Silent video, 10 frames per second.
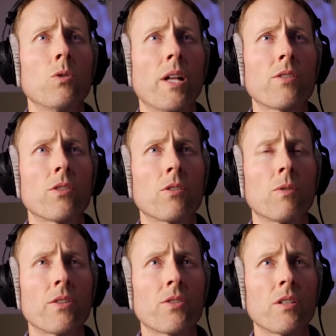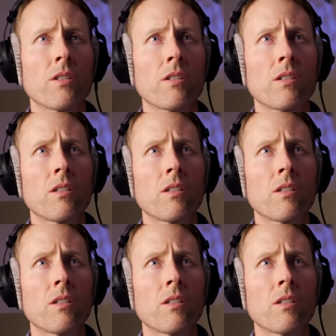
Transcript: Ooh, that's a good question.